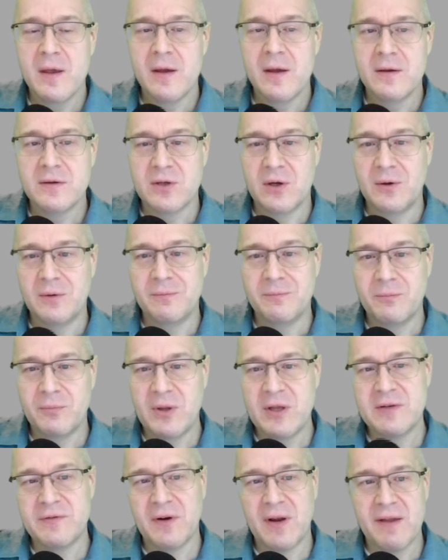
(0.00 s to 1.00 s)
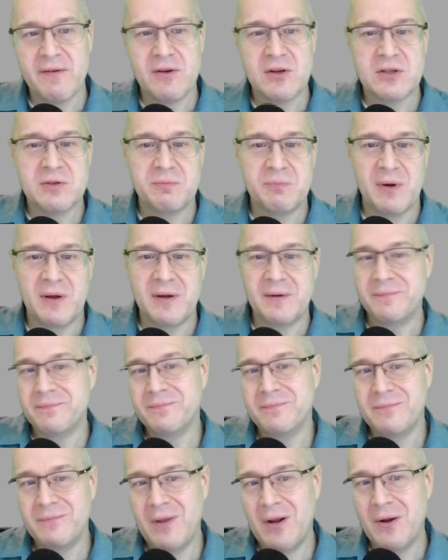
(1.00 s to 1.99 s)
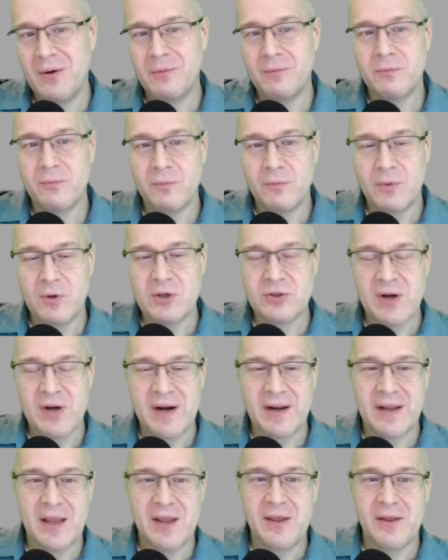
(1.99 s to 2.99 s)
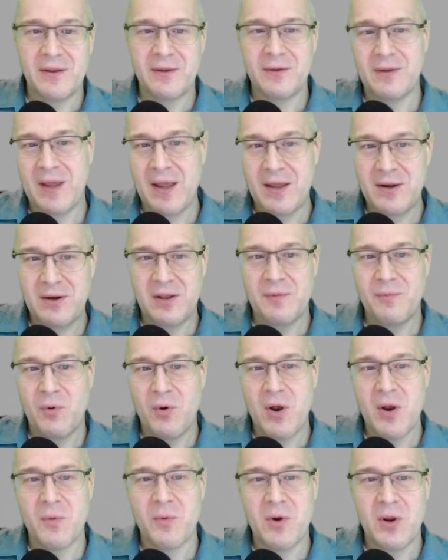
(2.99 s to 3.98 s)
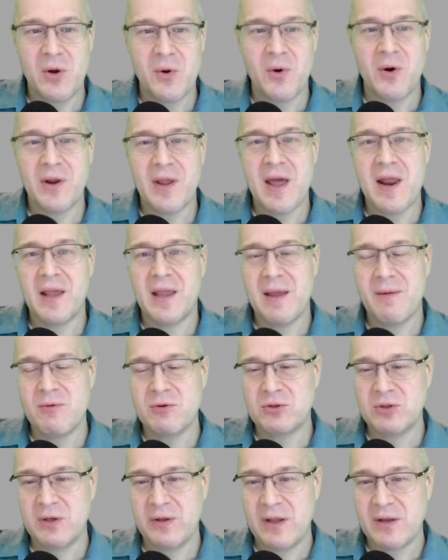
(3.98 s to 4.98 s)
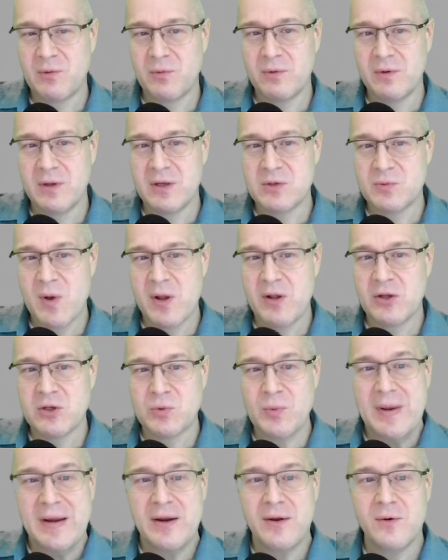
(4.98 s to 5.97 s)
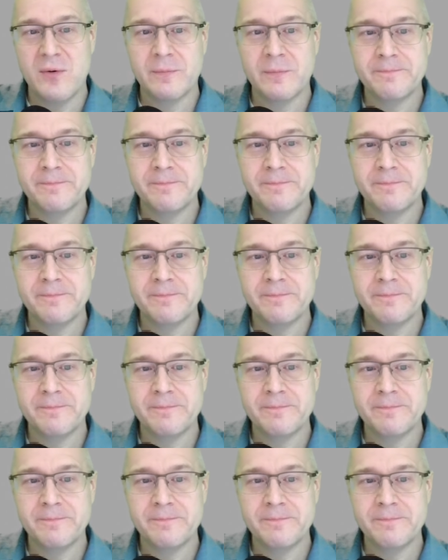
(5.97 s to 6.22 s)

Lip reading: So please forgive us, but you know, we're just trying to get you to the point where you know organic chemistry like as well as we do.